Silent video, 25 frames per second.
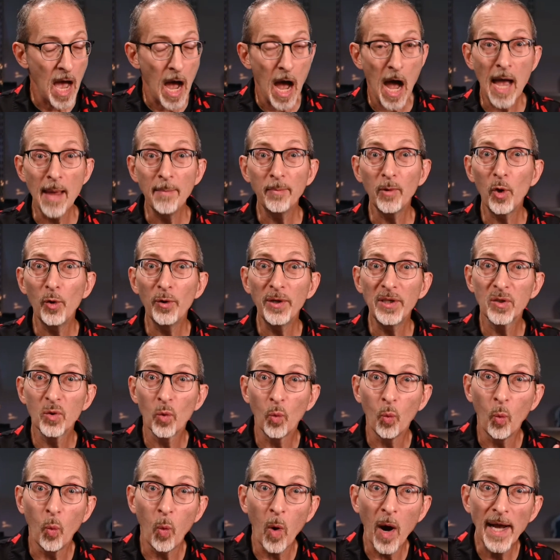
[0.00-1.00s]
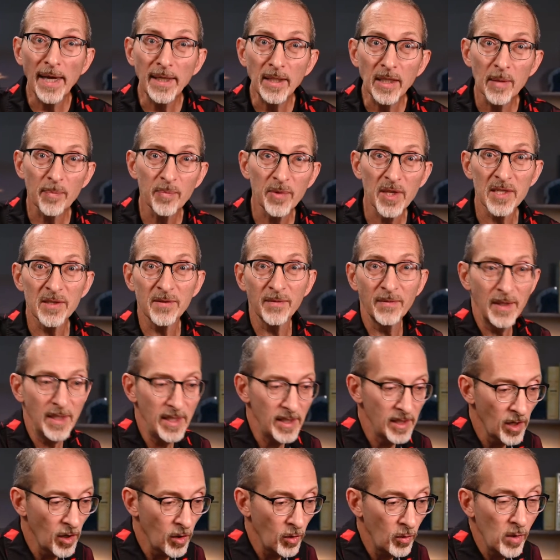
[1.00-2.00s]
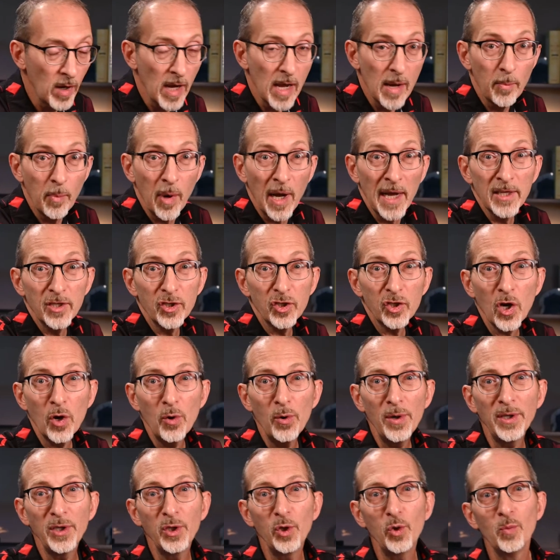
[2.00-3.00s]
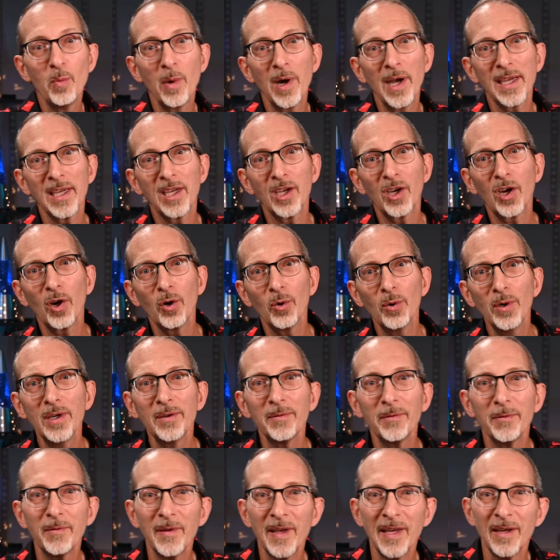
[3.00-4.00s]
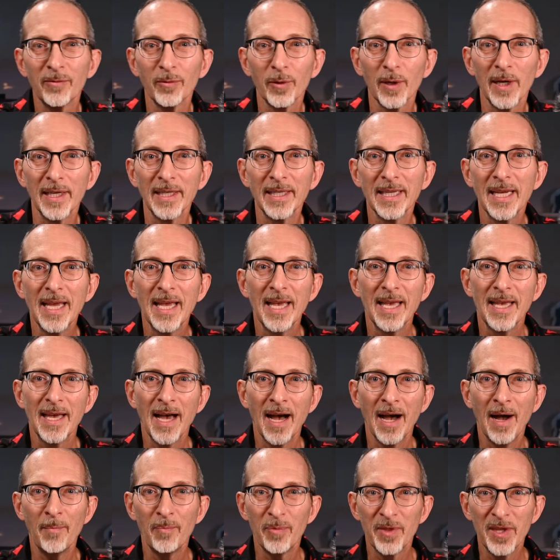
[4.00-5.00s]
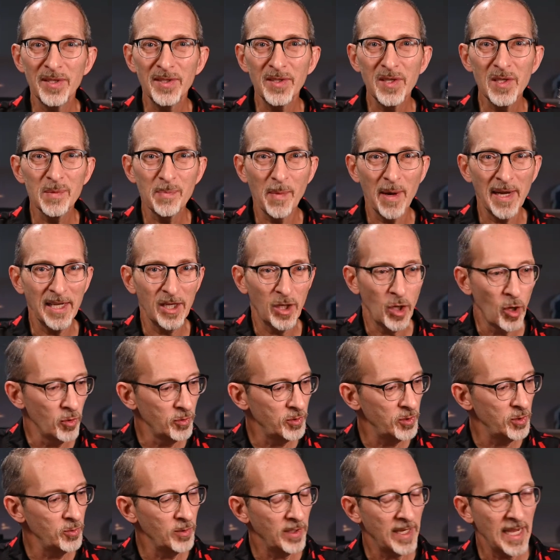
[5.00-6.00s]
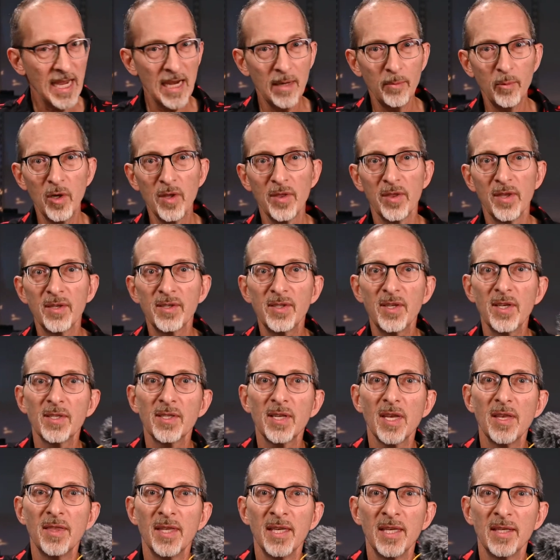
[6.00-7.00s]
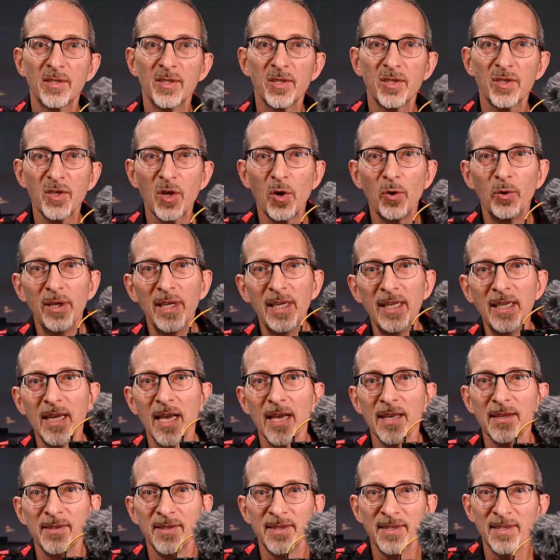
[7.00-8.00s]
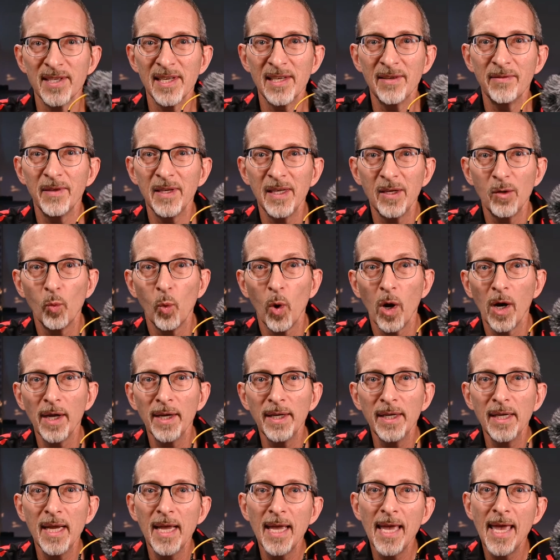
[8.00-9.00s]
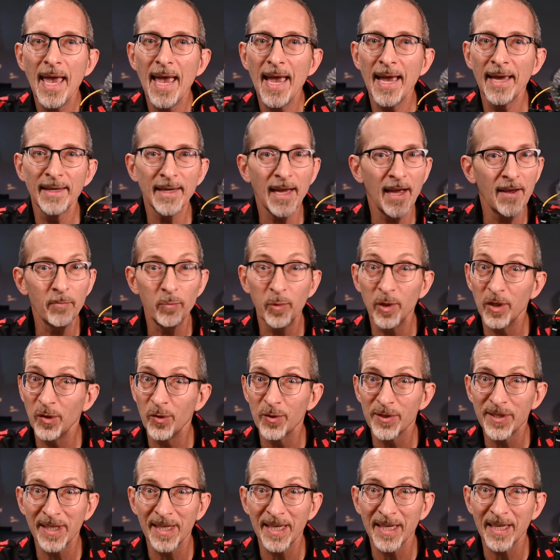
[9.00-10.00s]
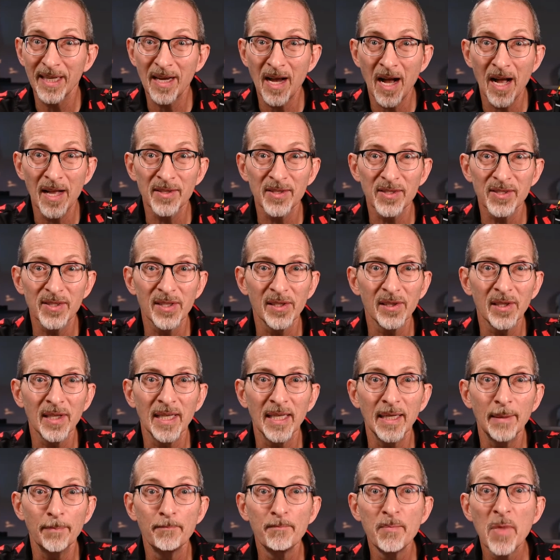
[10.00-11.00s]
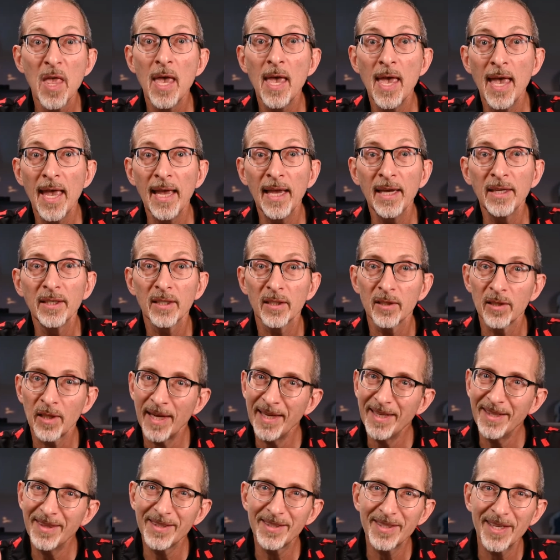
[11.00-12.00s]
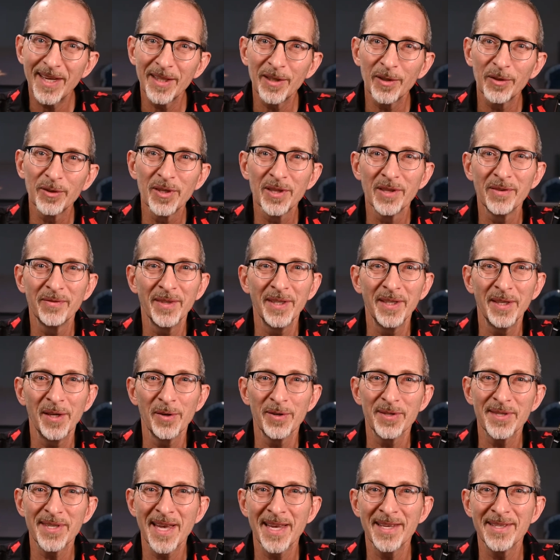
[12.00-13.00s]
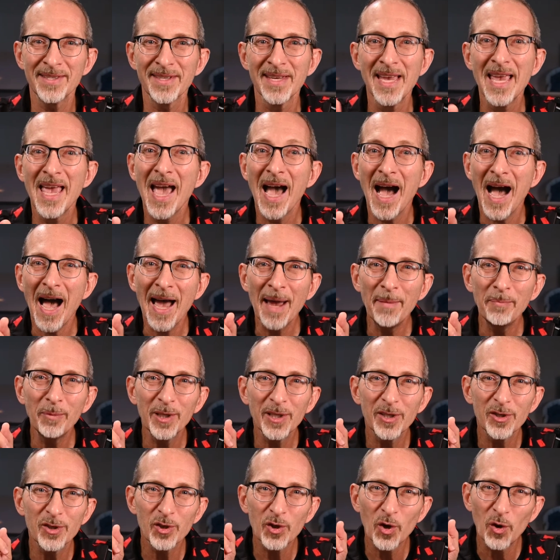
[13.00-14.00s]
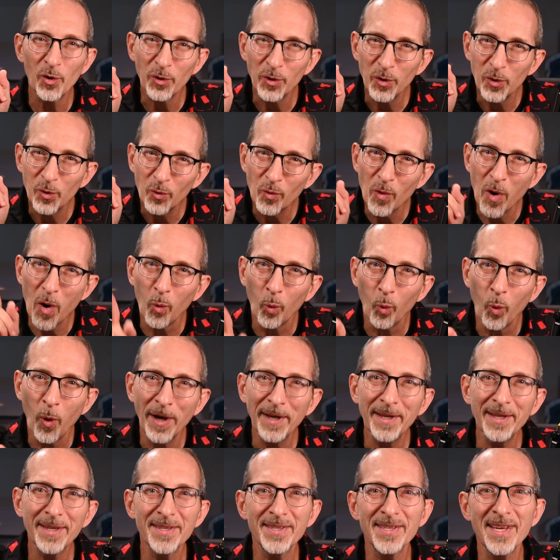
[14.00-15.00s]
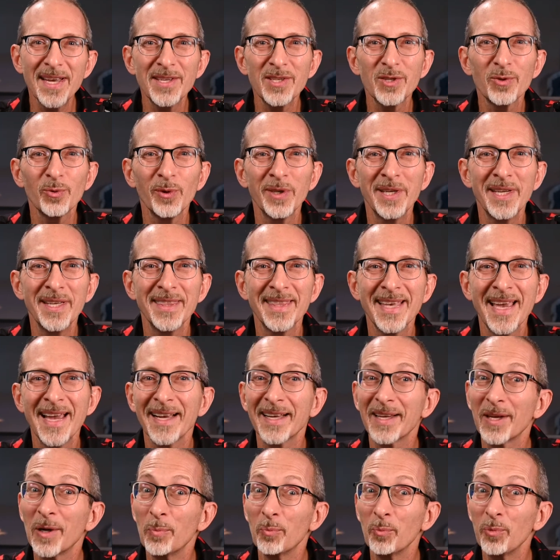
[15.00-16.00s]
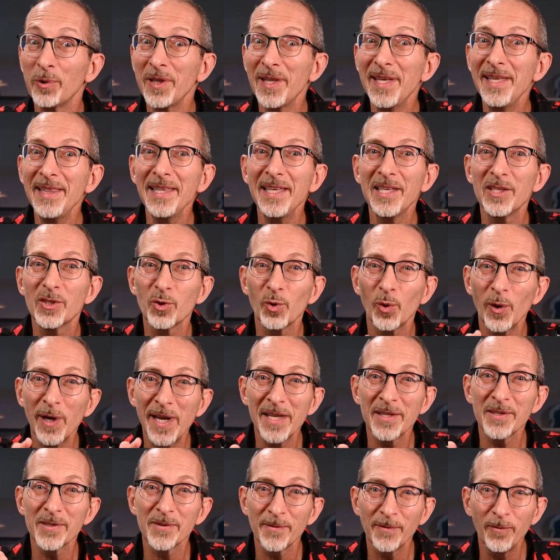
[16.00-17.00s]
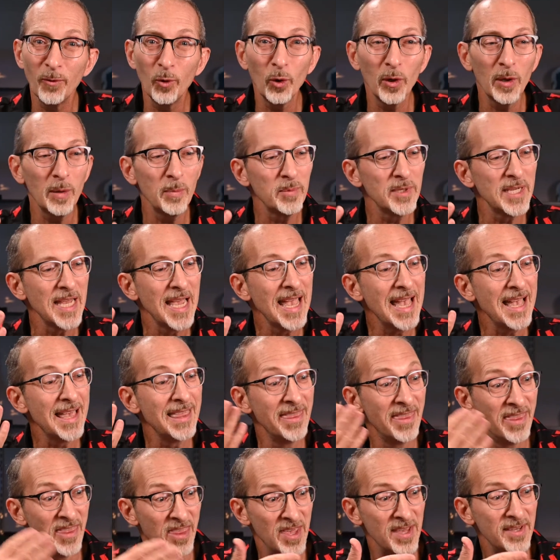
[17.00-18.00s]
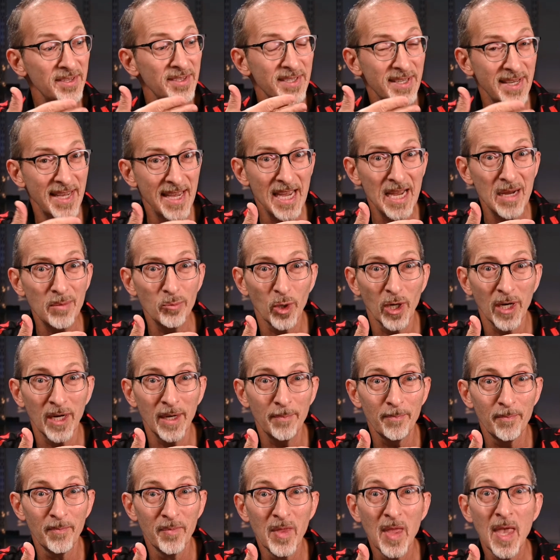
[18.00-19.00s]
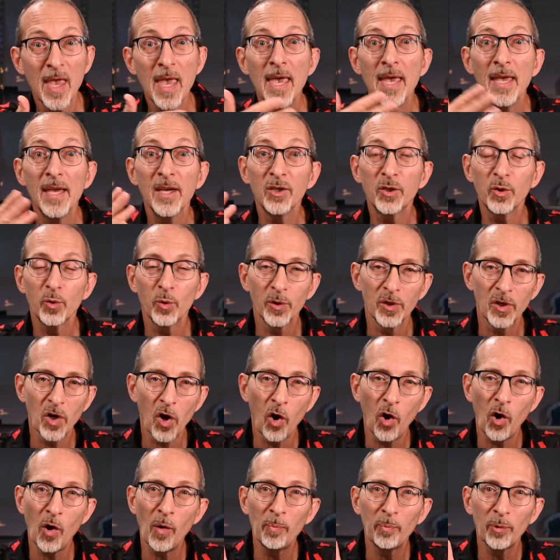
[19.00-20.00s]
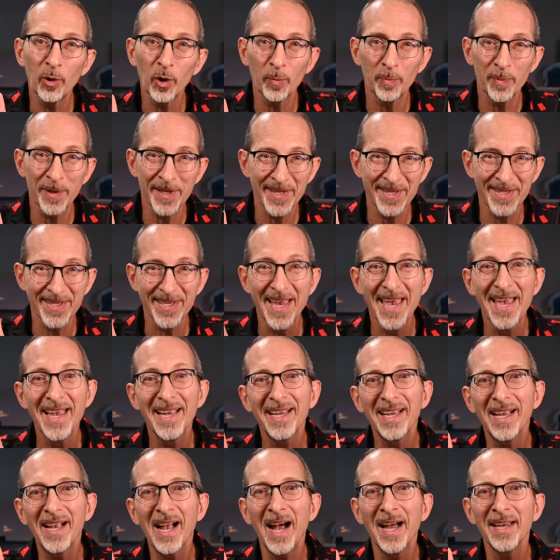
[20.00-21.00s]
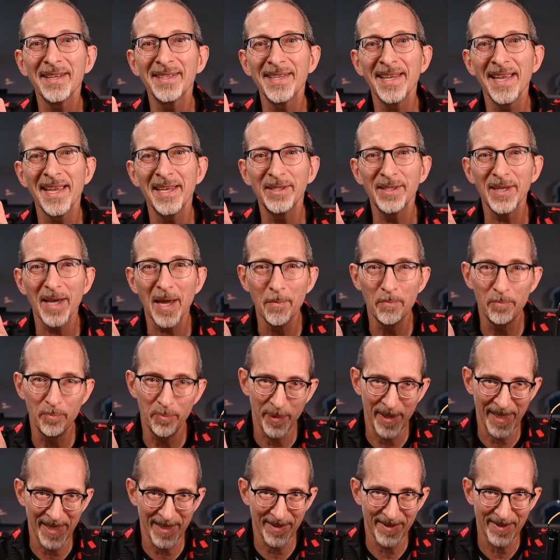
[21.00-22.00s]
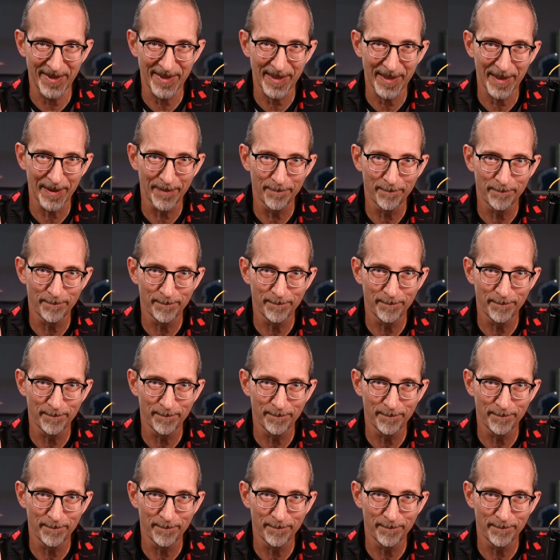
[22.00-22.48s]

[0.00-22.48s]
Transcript: I'm going to wind up this video by showing you my current favorite. This is my go-to camera. This is the Sony ZV-1, and I've been using it constantly. And like the title to the video says, I'm going to show you one accessory that completely transformed this camera into an all-purpose content beast.